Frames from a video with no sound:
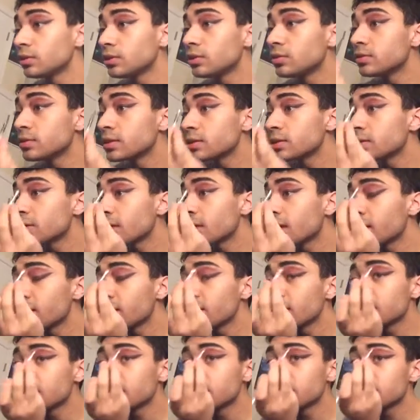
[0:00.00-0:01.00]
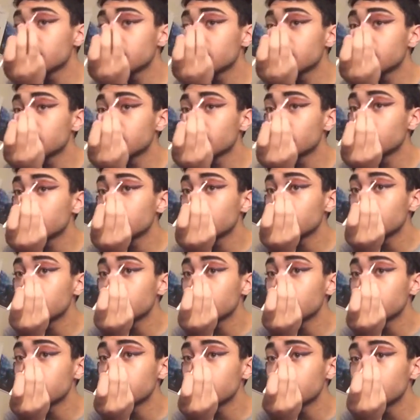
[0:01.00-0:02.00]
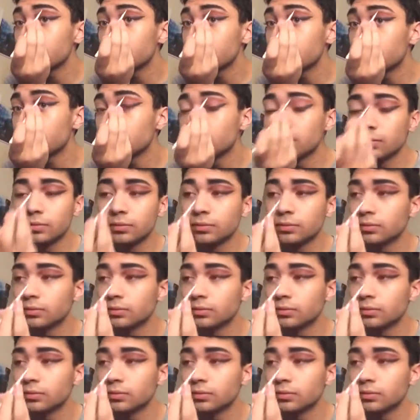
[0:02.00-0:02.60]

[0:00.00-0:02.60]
use this as your tail.